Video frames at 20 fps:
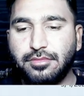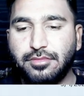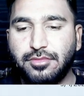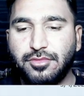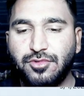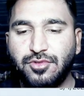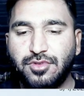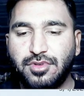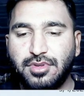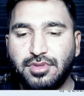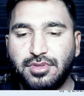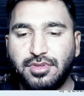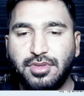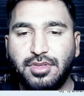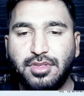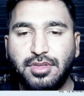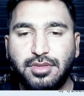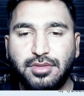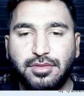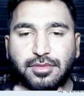You can see
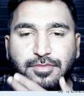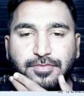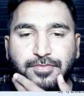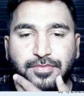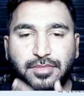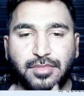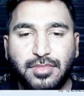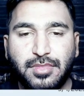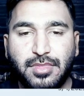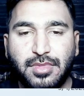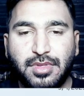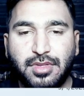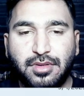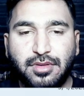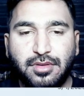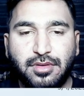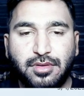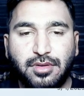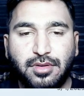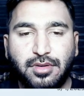this
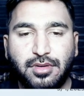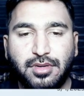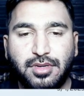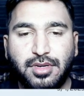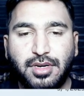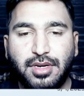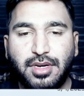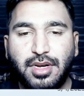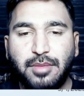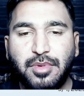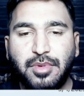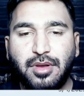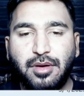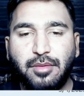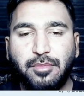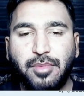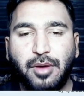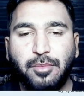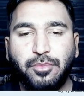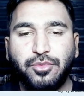data label
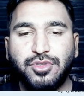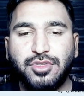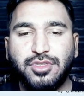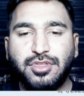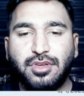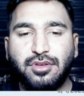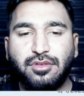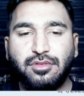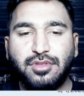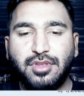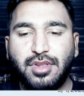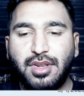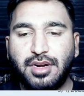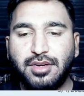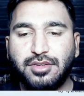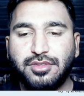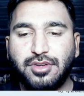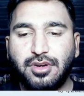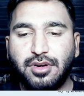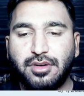above position on the
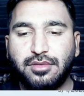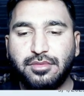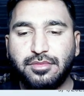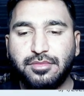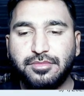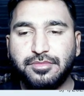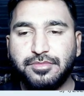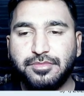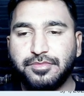line chart.